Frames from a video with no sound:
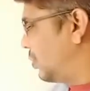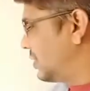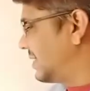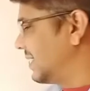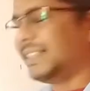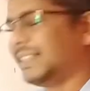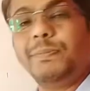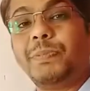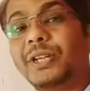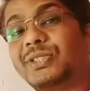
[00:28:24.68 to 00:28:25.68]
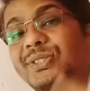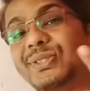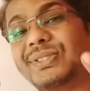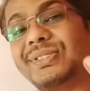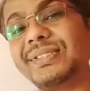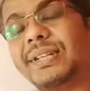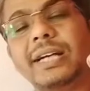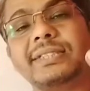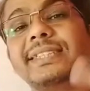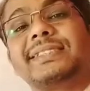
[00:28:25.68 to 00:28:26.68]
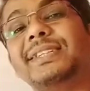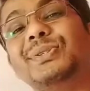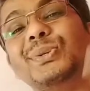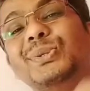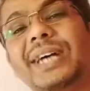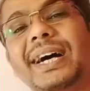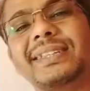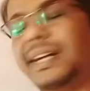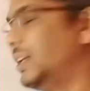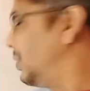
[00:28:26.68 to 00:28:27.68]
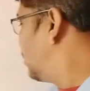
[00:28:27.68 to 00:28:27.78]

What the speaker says: Right? 4 4s are 16 plus 16